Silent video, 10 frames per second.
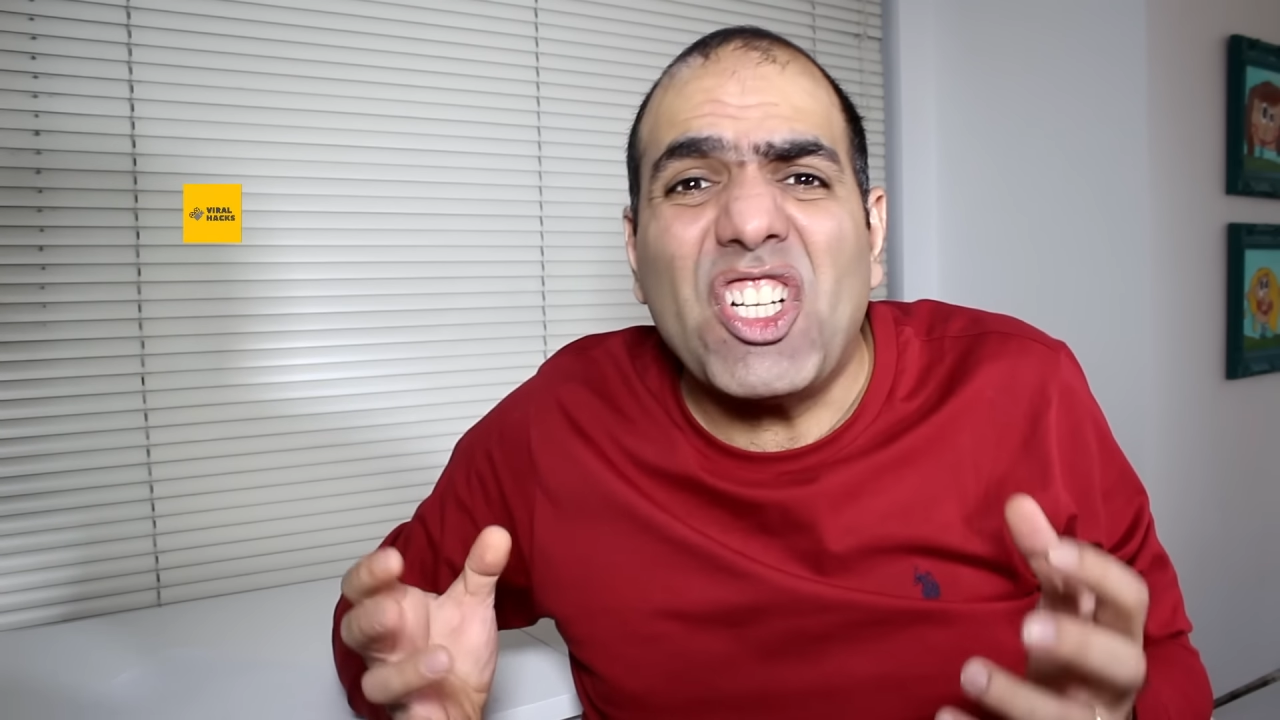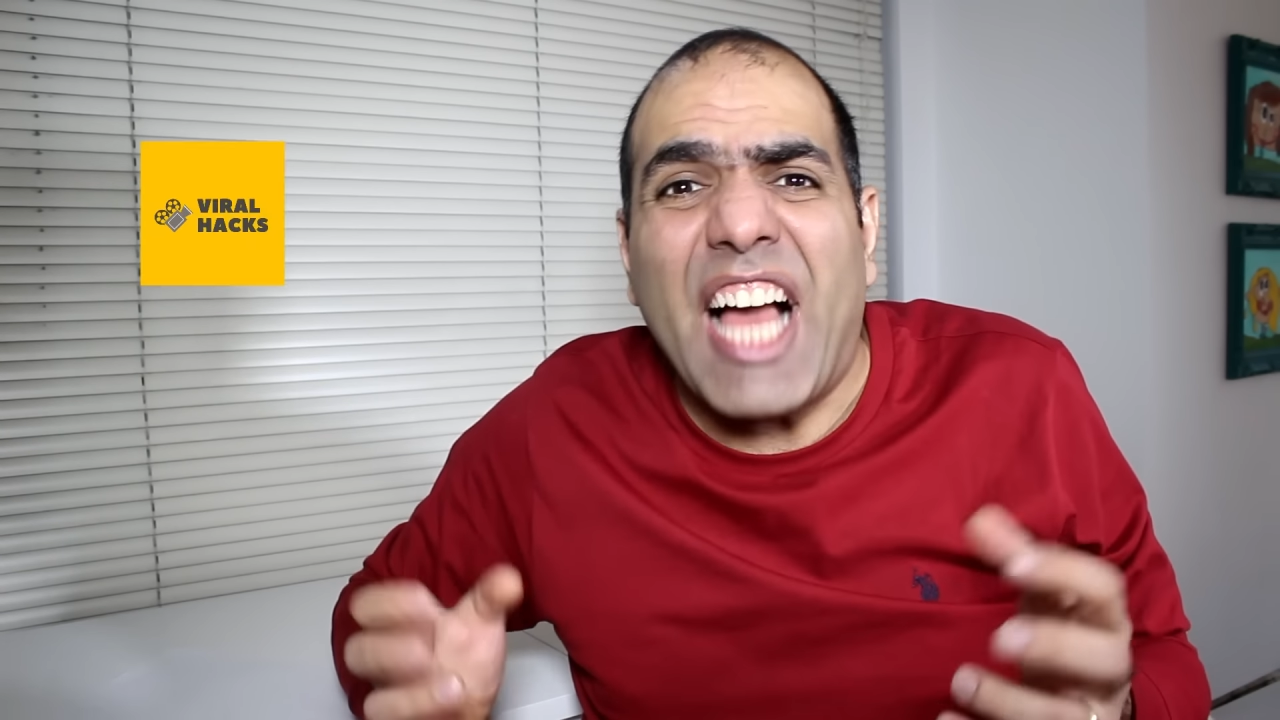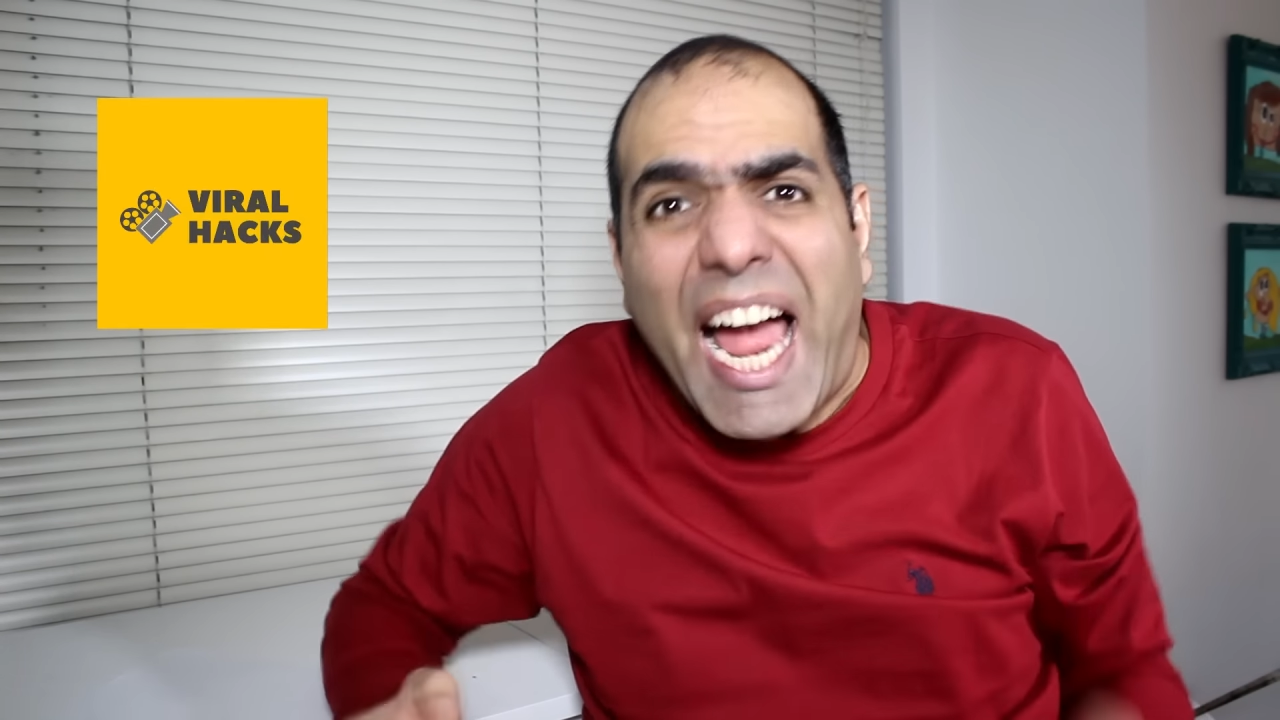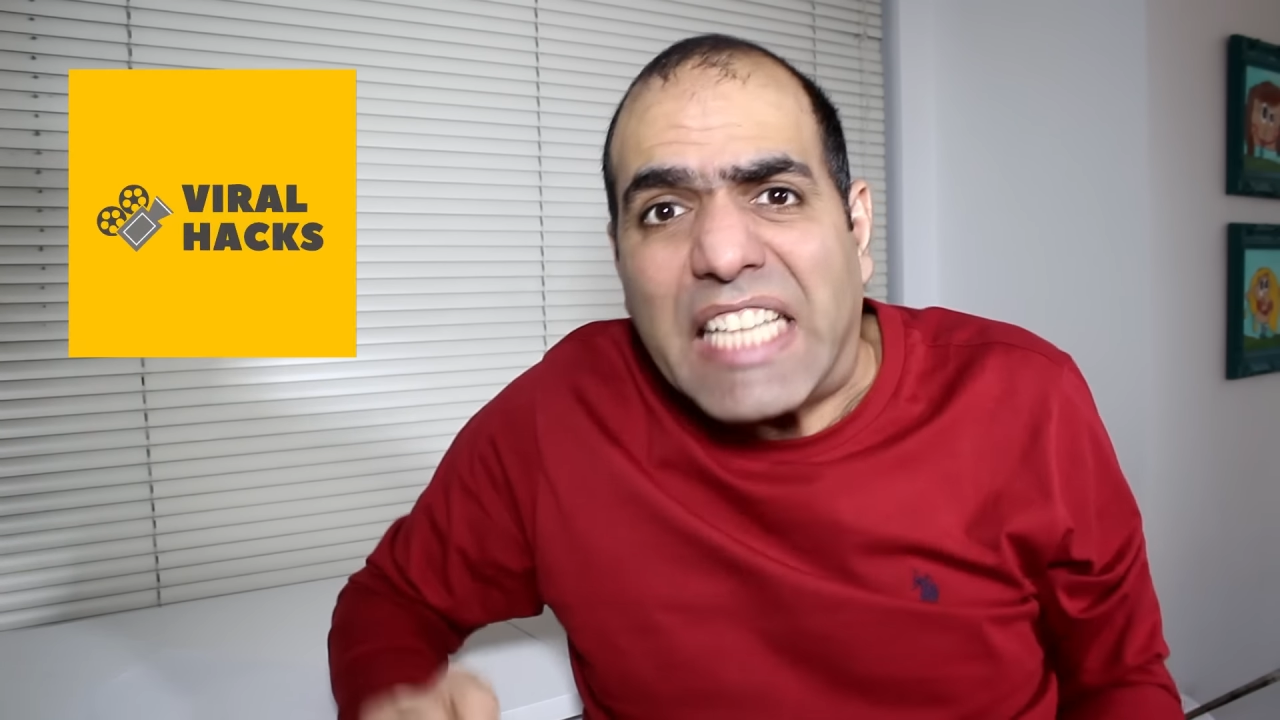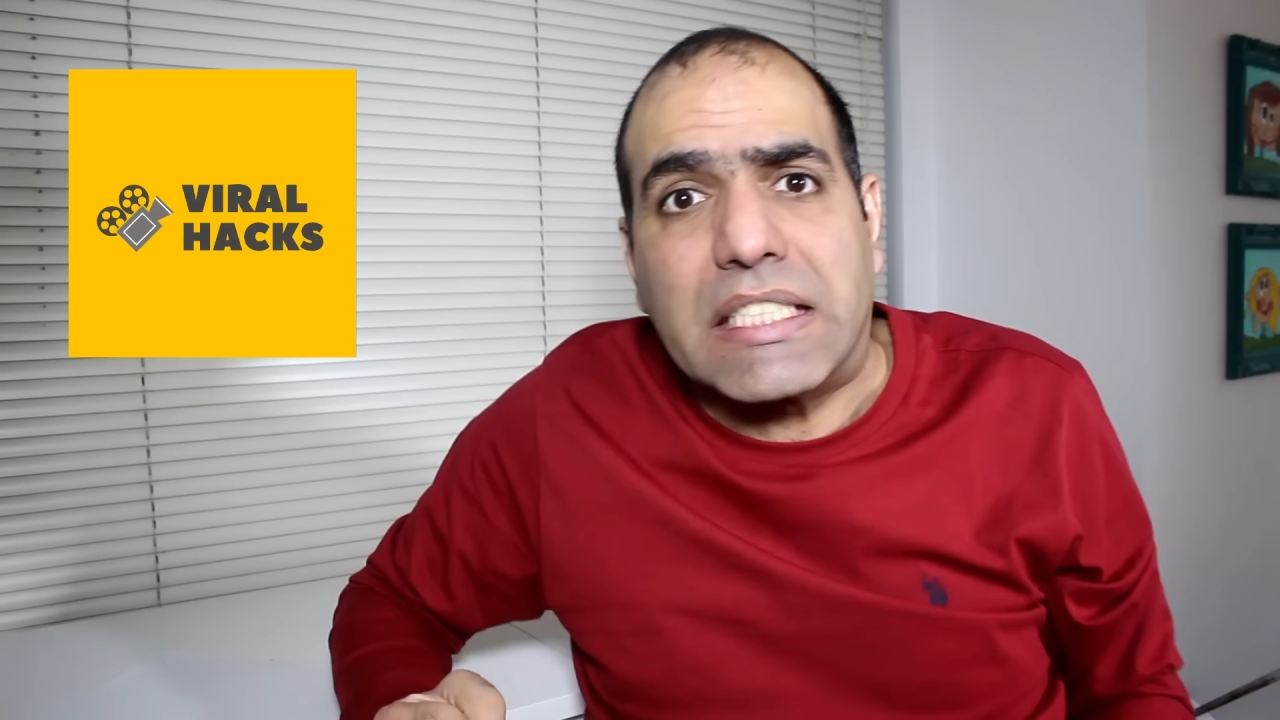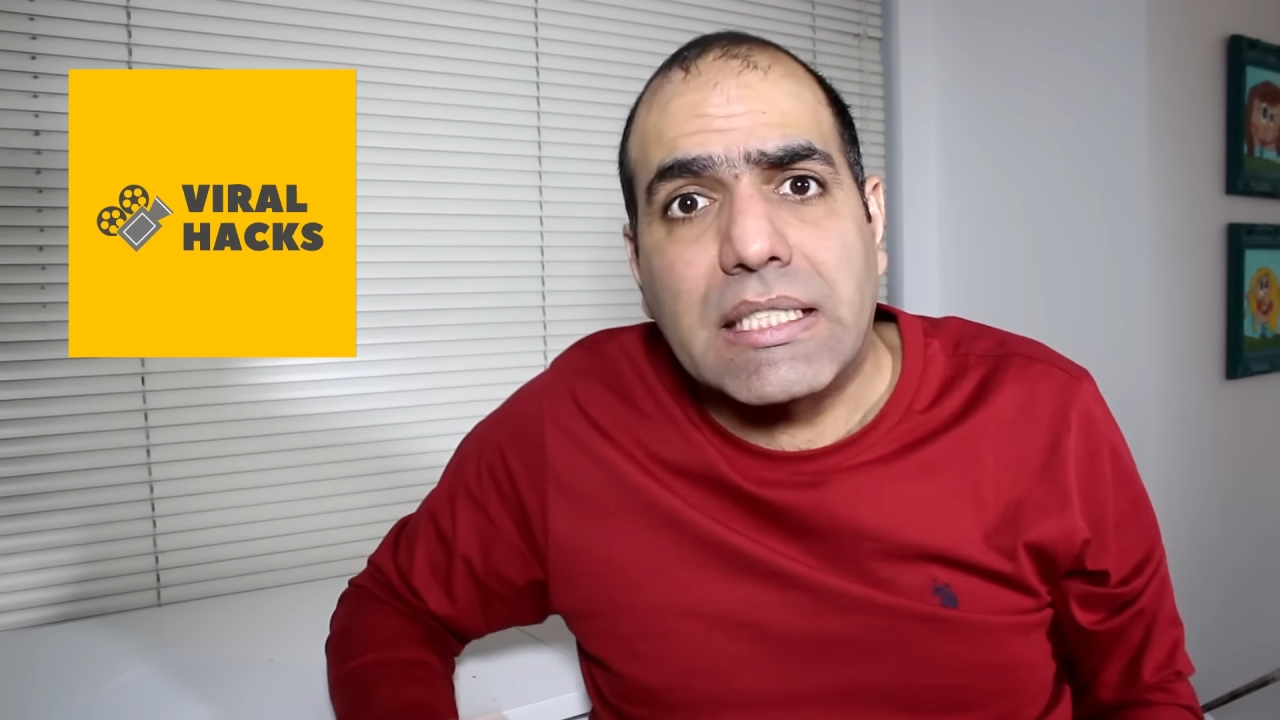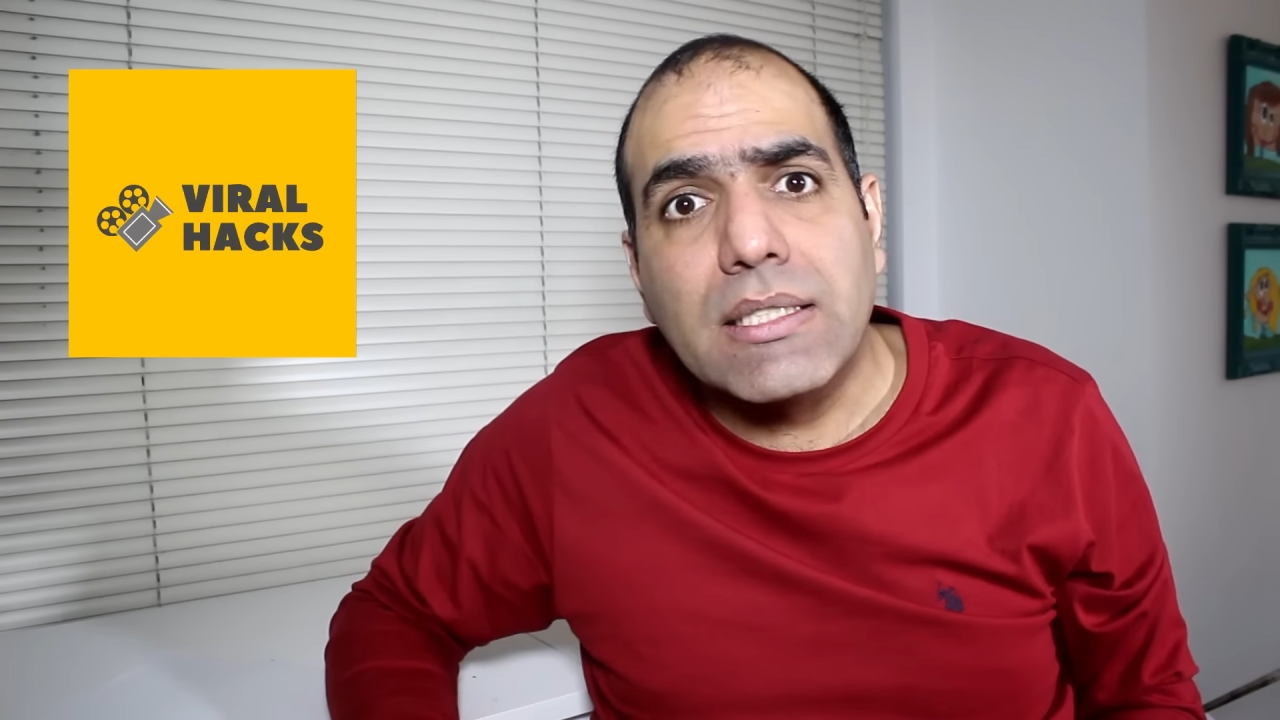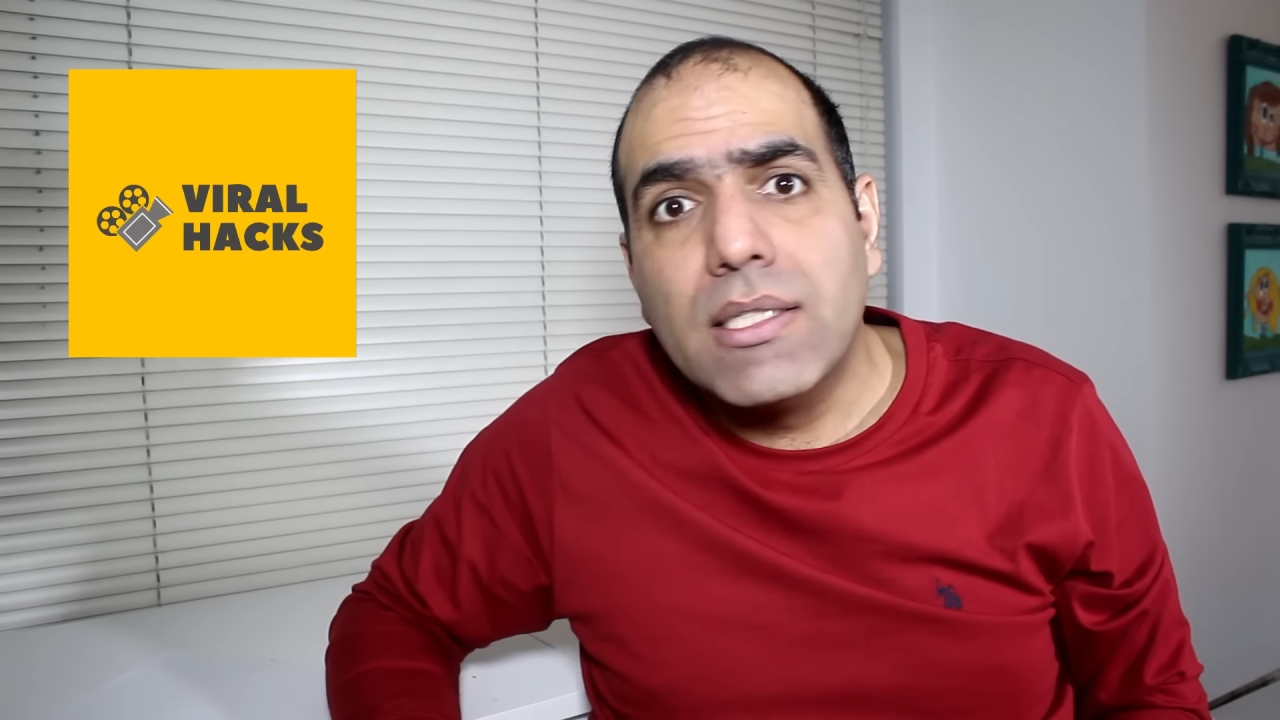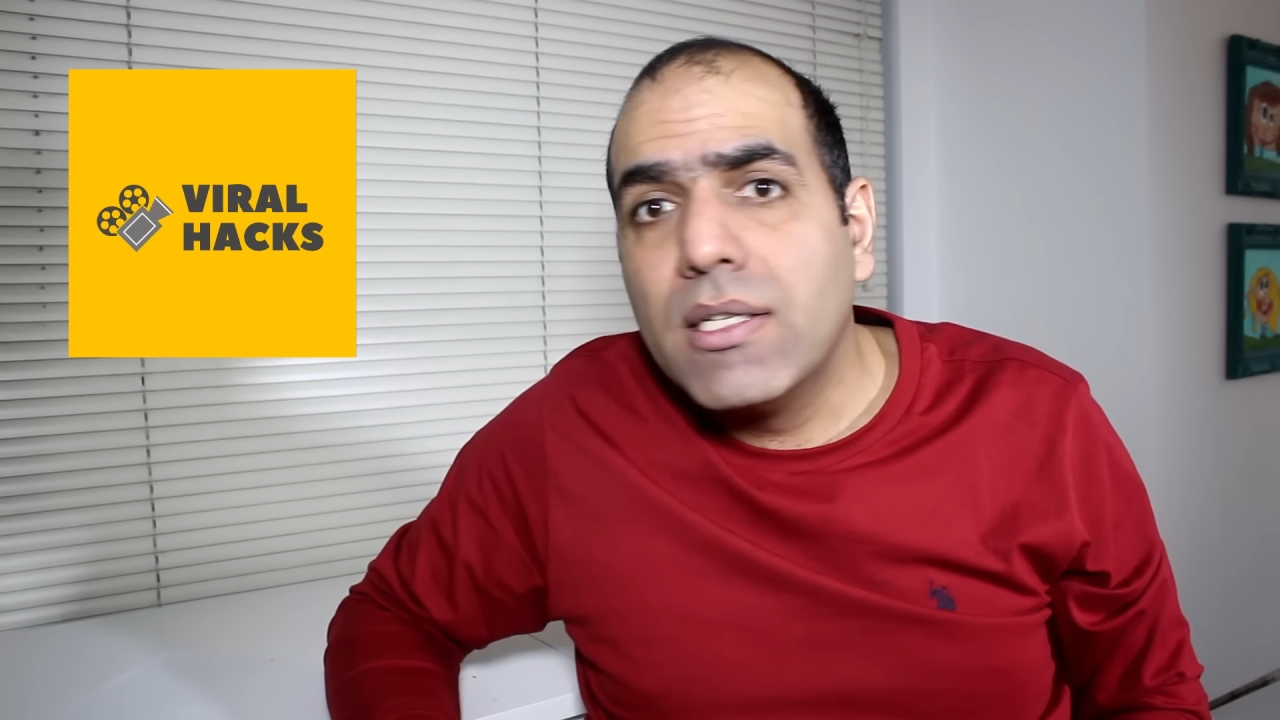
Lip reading: hacks.